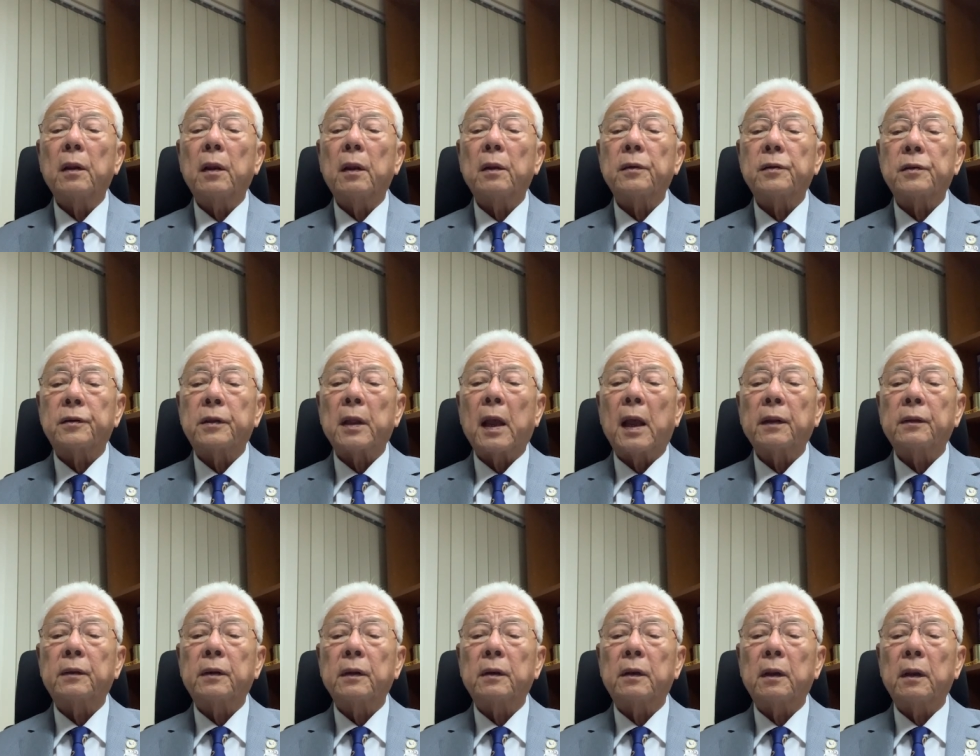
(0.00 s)

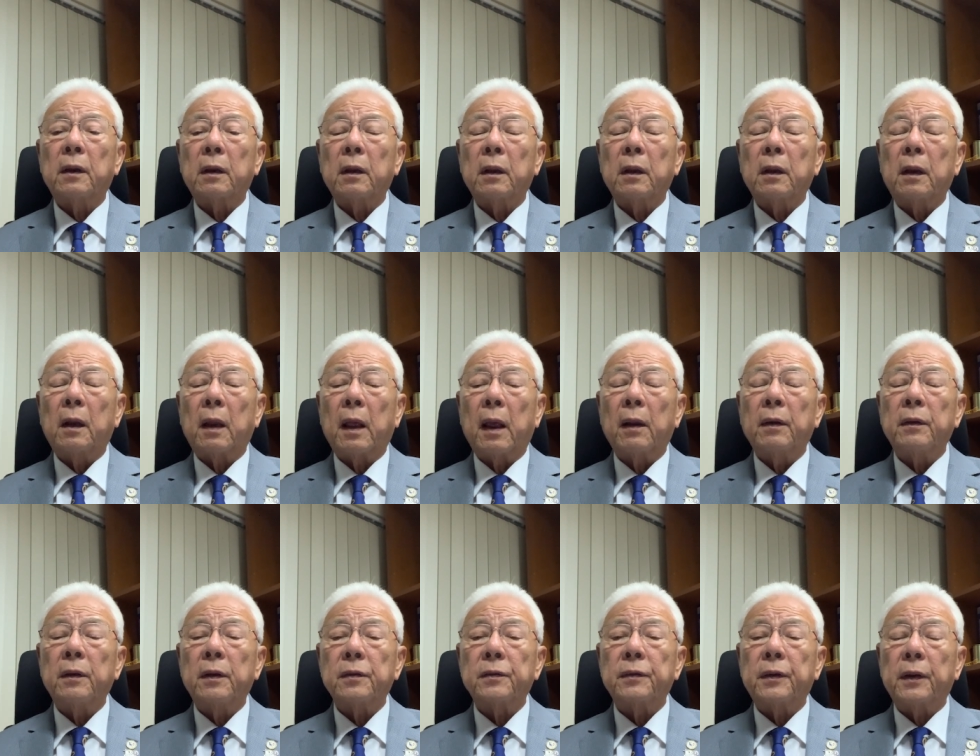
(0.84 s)
started the
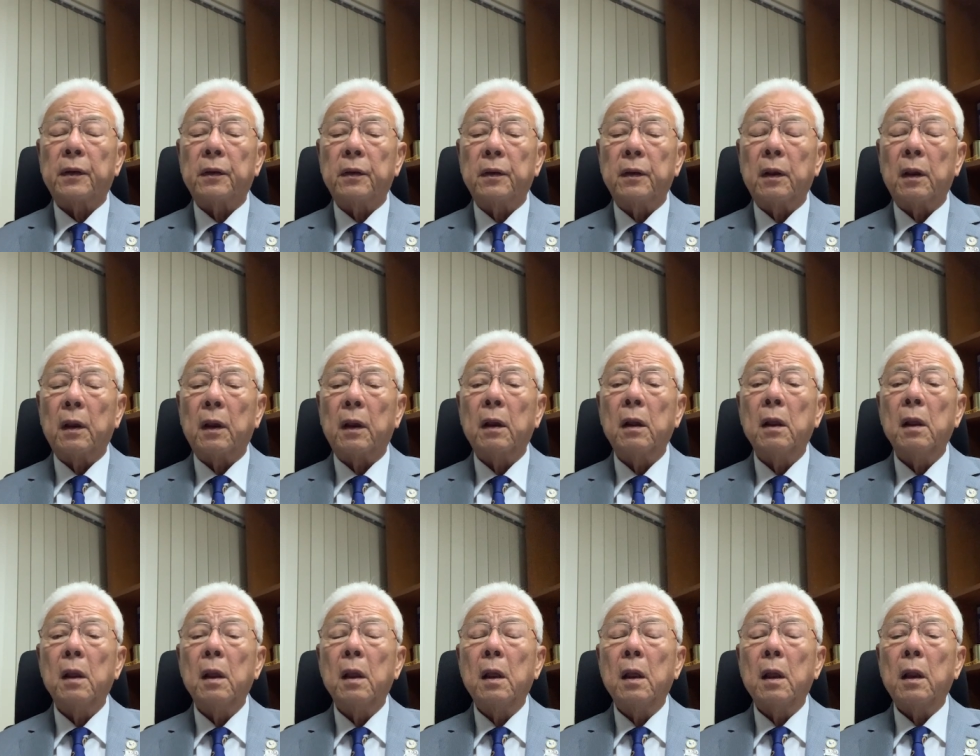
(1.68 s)
logistic year,
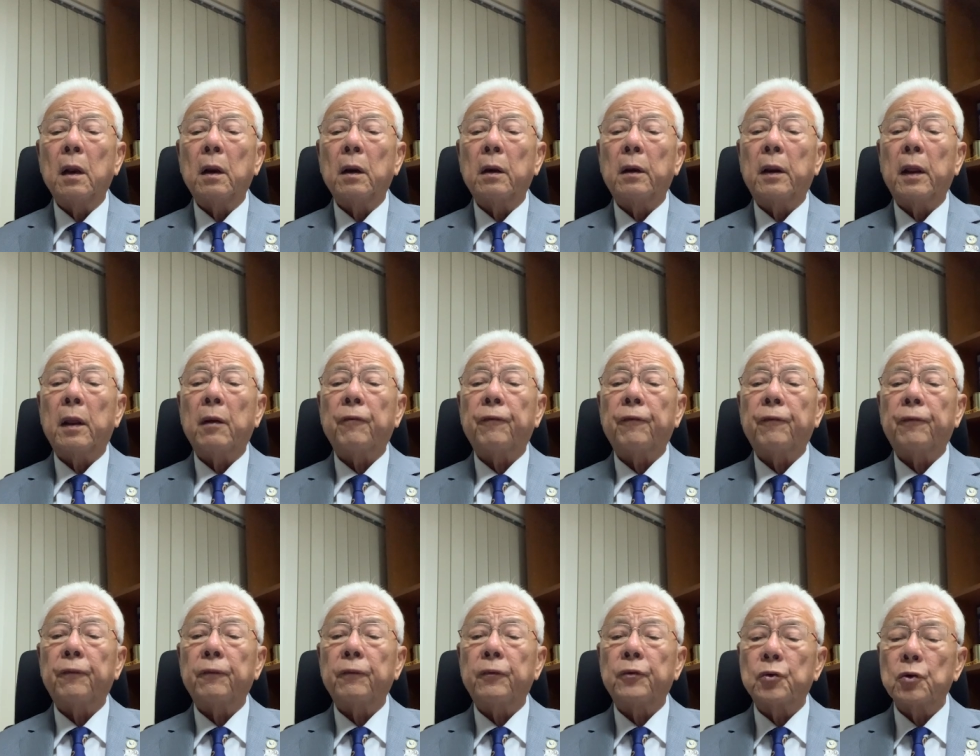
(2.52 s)
they
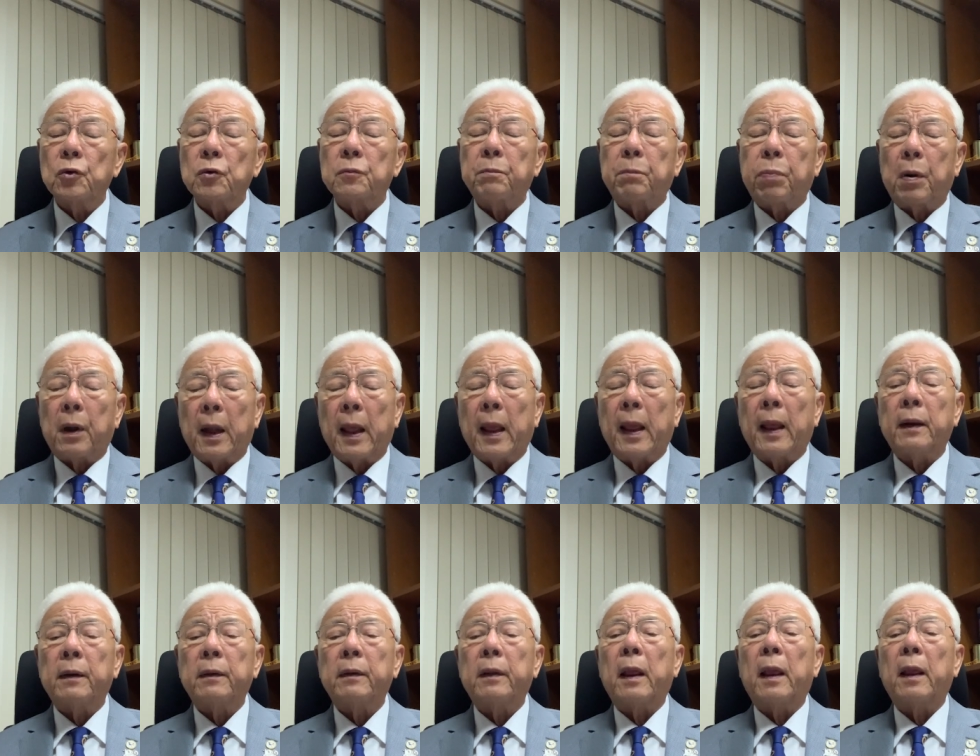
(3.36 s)
should
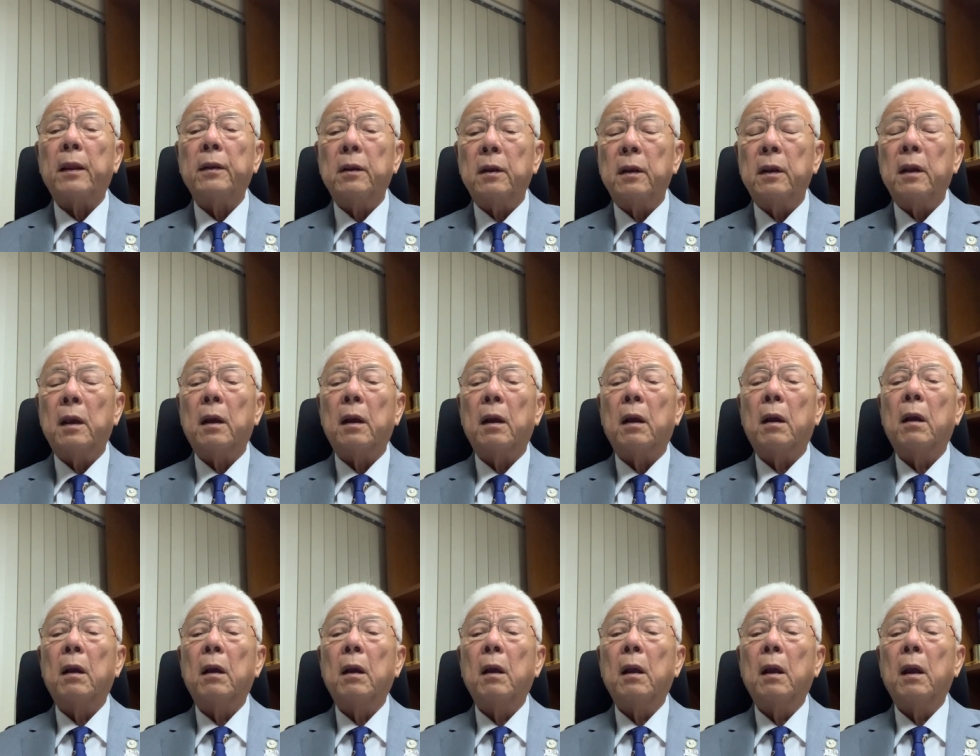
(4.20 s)
plan their year
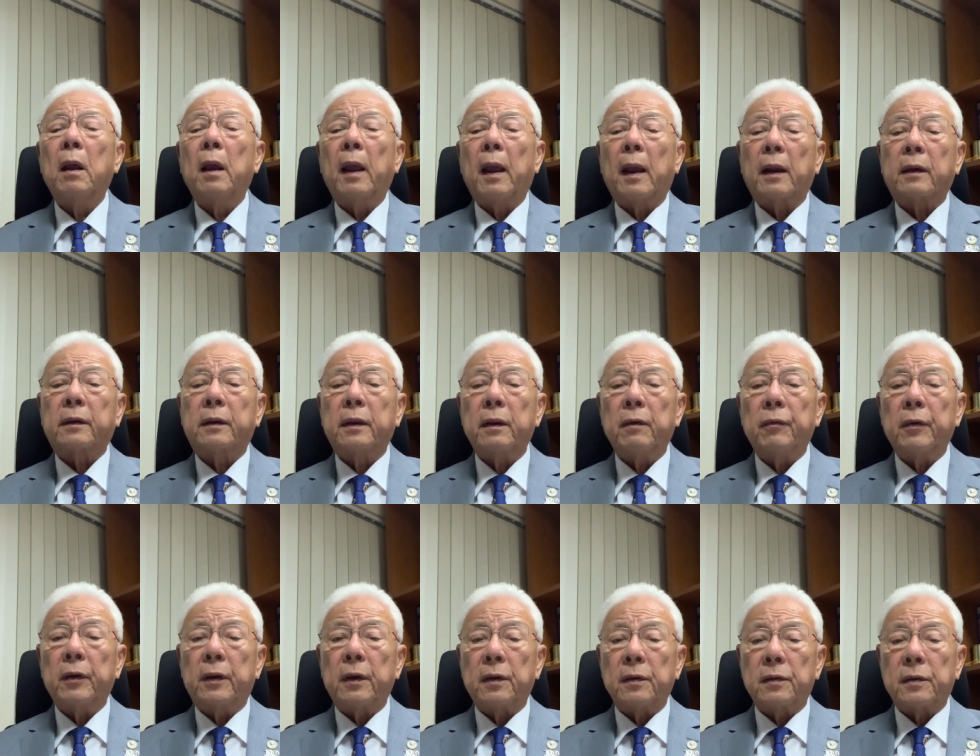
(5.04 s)

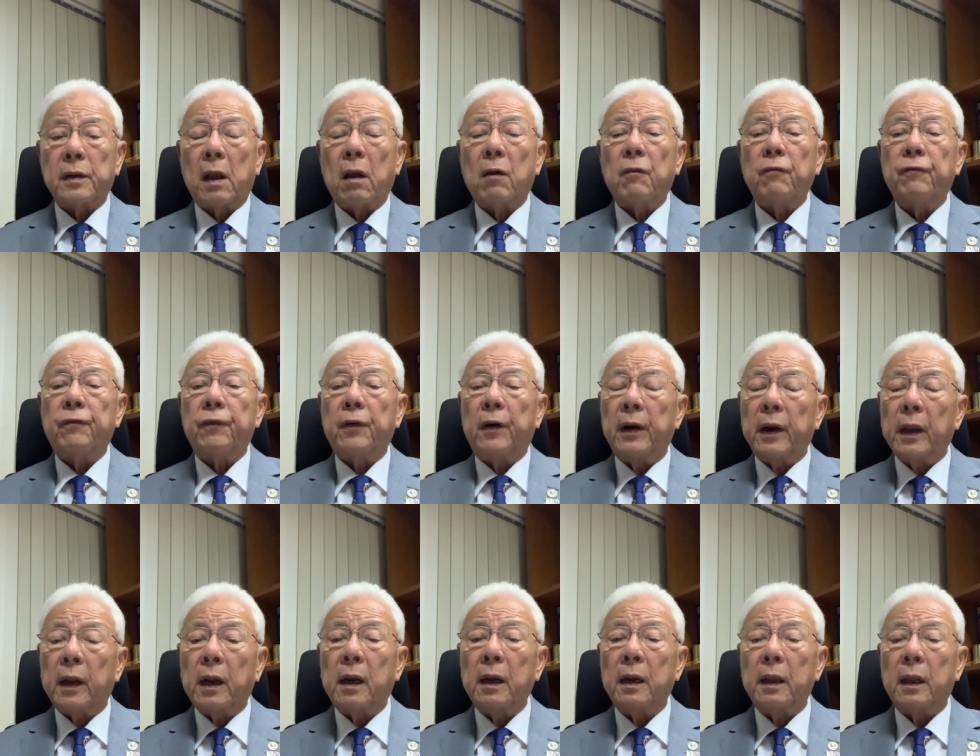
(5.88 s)
activities out
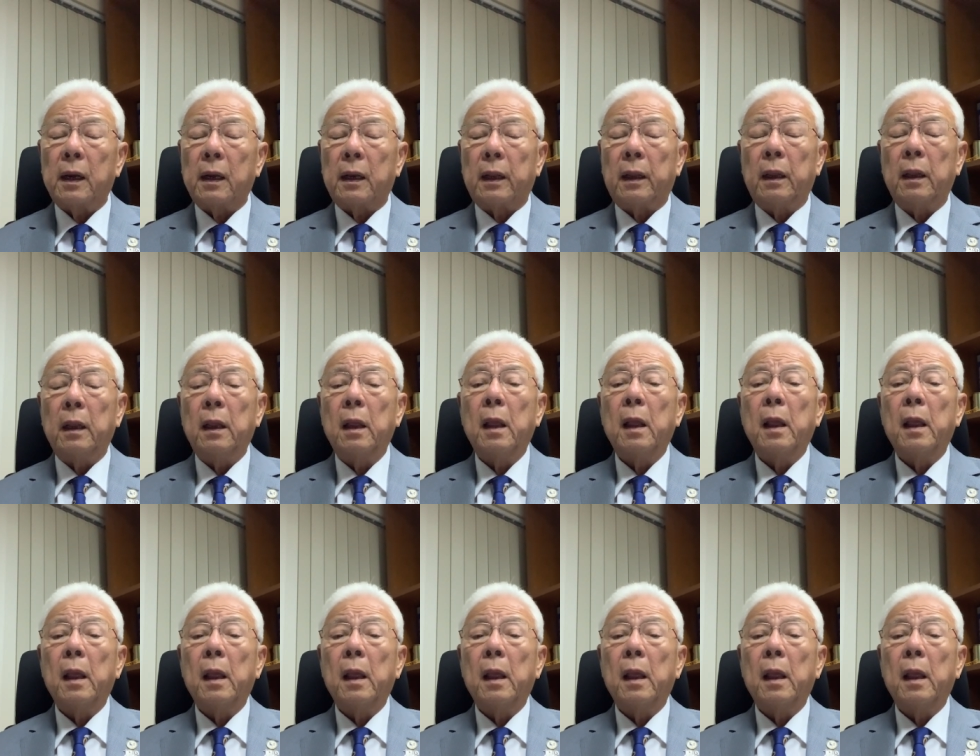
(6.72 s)
very clearly.